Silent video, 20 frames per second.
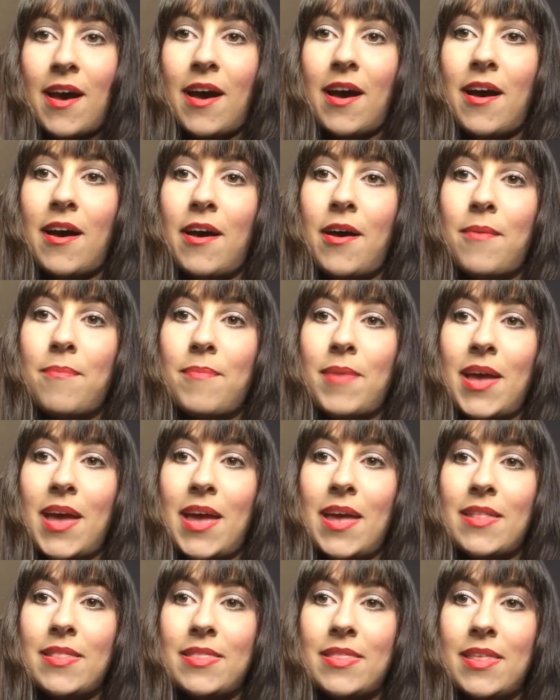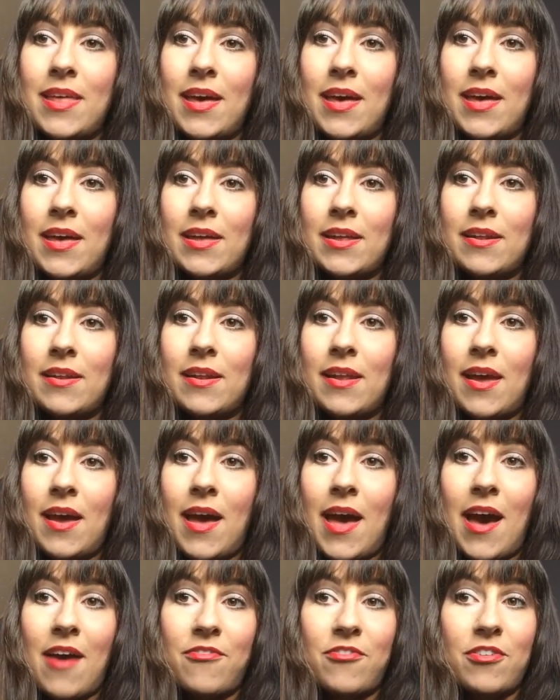um, and then
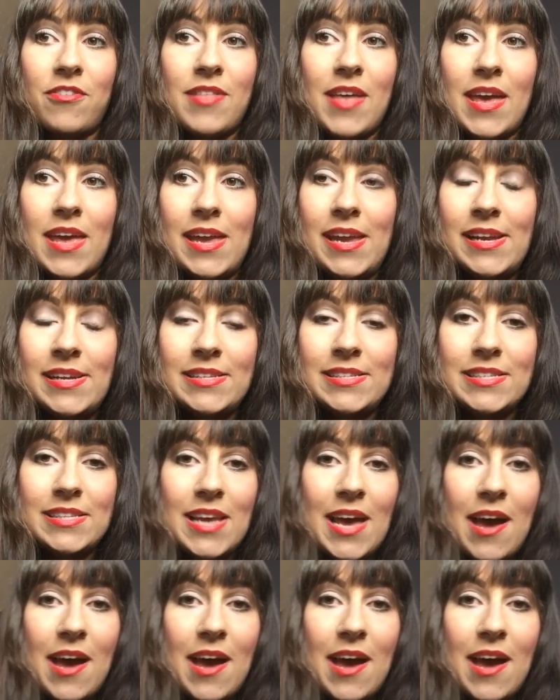after they eat,